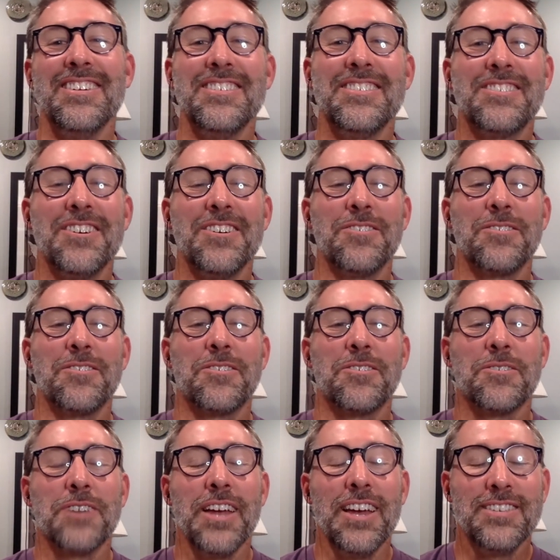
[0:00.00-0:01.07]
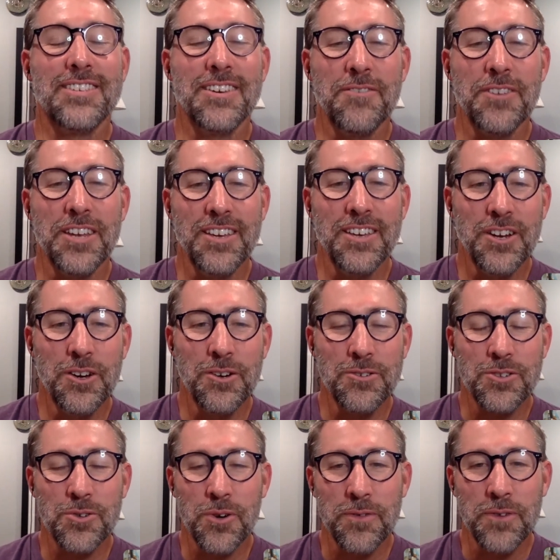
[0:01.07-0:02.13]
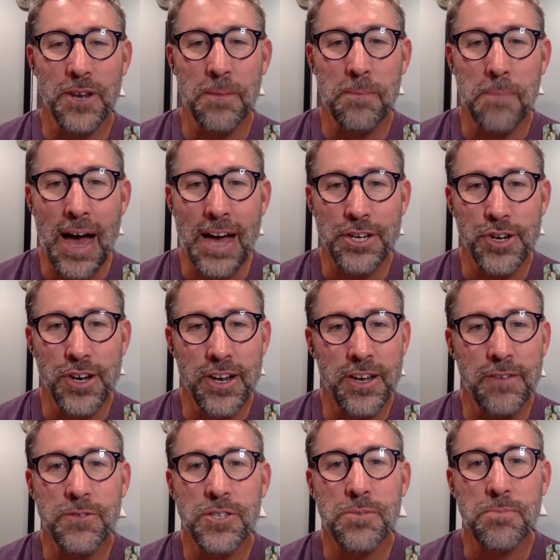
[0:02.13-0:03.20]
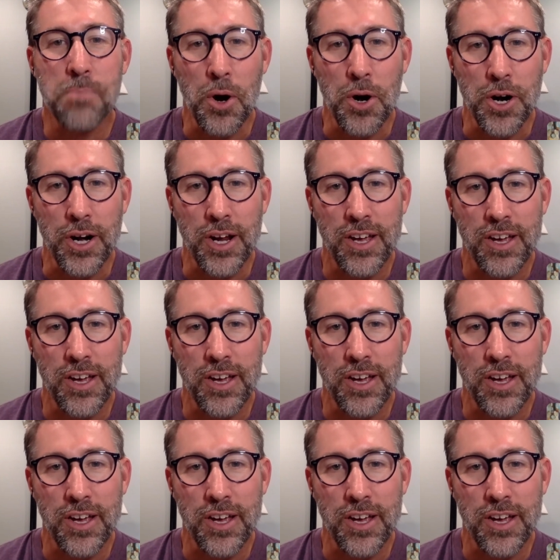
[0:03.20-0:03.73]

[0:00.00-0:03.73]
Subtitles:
so creativity, sort of an imaginative spark,